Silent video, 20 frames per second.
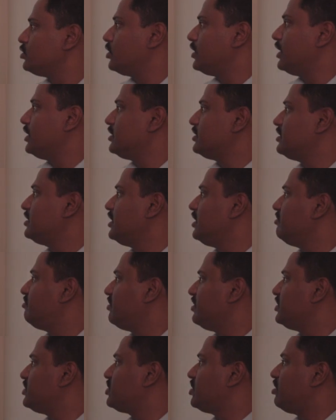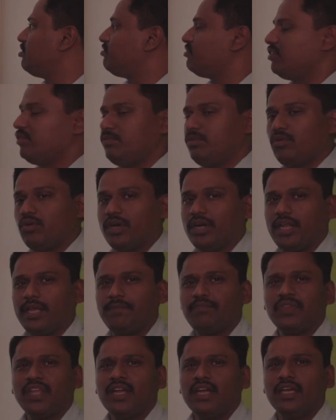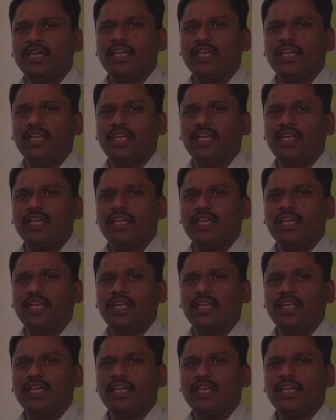So that is the definition of immunity.